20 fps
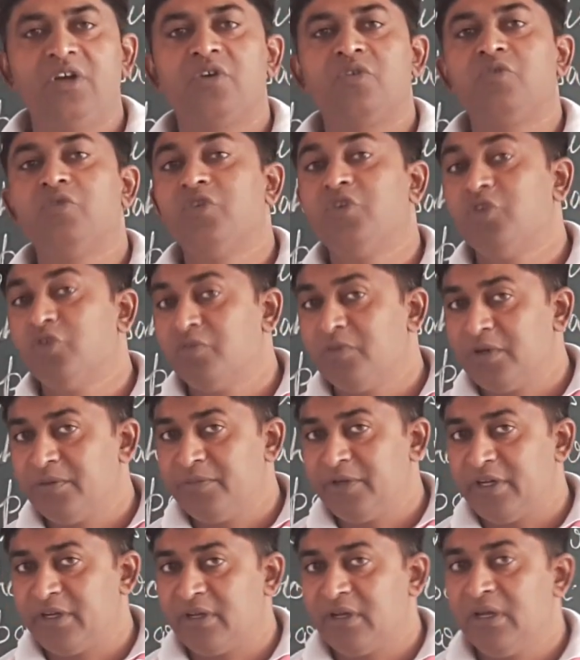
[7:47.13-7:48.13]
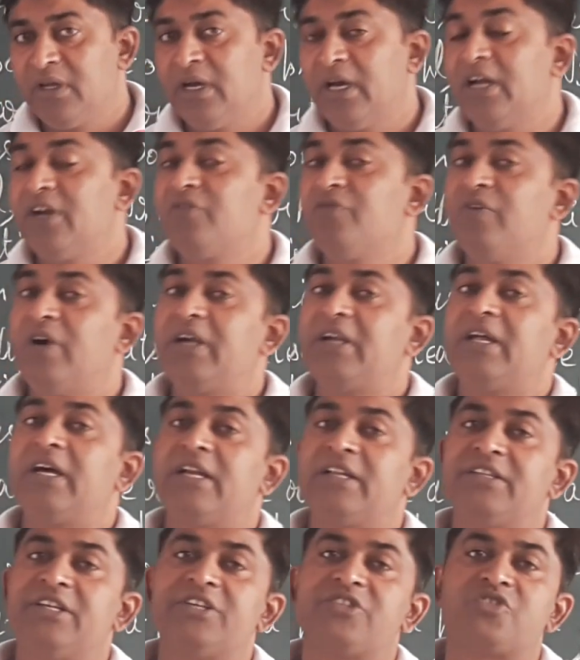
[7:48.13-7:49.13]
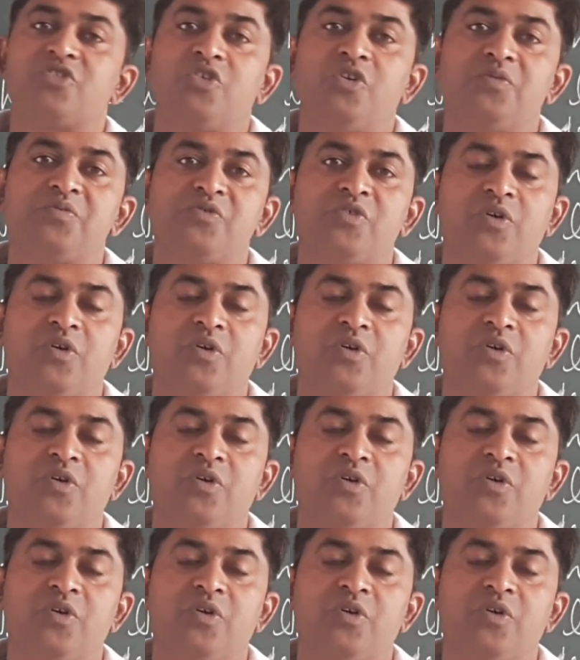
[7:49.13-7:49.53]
good human being, and what are the scopes